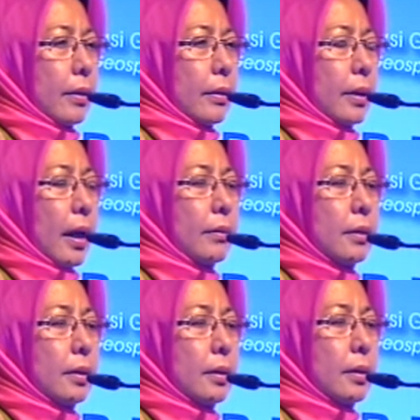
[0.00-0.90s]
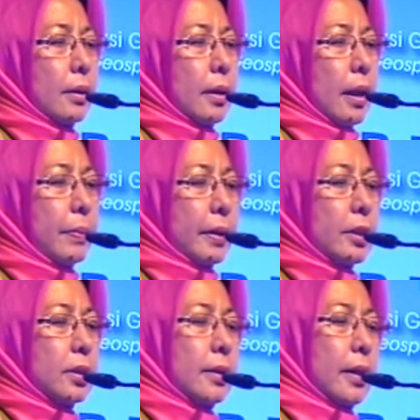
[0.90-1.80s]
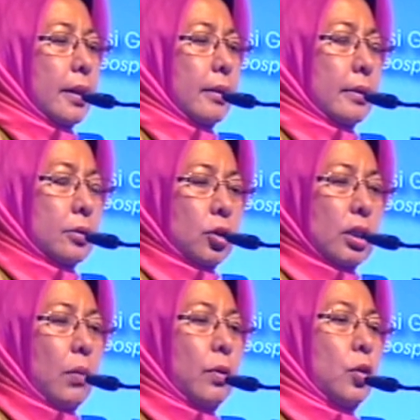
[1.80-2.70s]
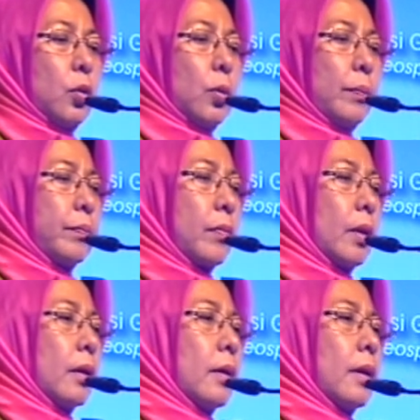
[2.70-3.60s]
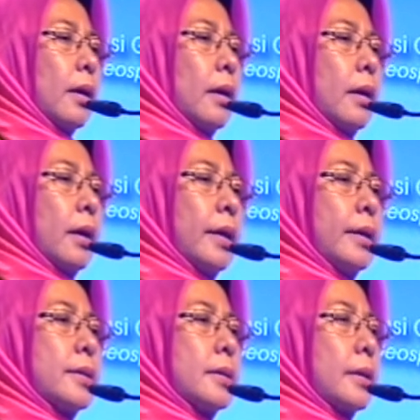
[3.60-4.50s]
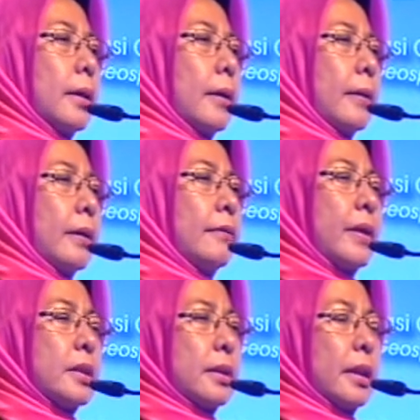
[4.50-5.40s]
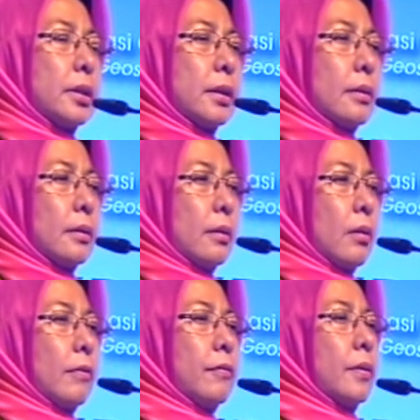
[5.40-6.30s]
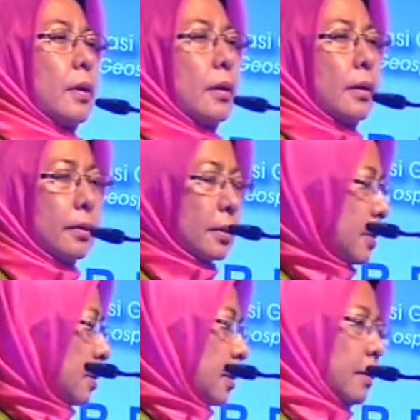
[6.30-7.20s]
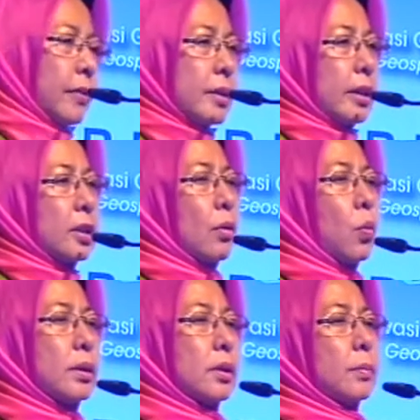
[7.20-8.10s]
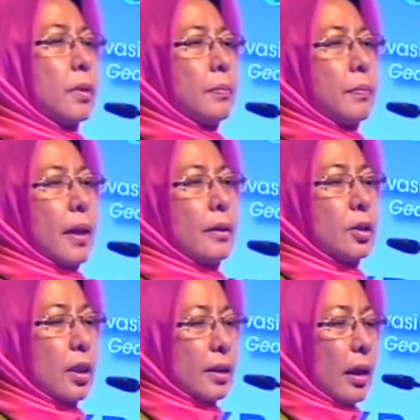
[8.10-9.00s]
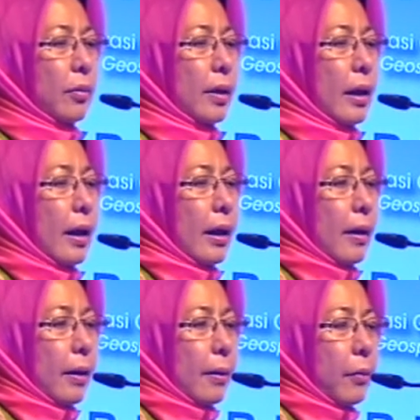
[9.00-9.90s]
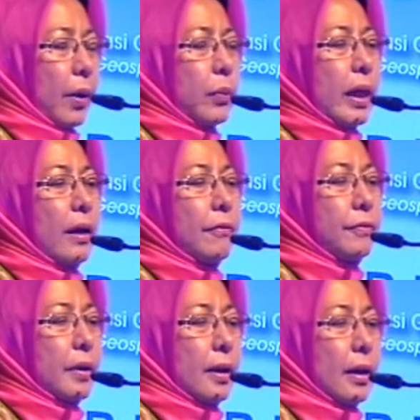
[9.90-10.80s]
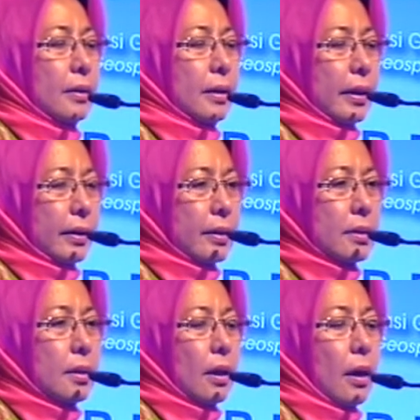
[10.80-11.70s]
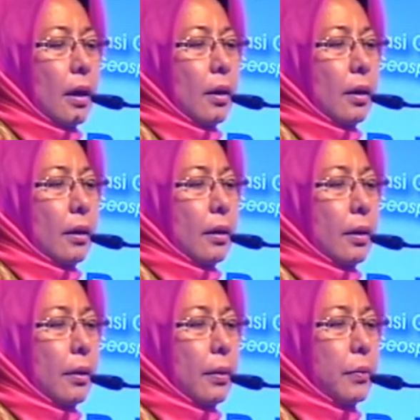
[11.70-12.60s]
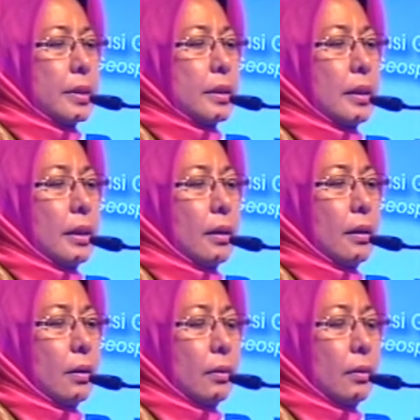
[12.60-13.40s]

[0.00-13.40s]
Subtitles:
other application I can like to share with you is investigation of, this is an investigation of water treatment plant shutdown. When we have the layers, we see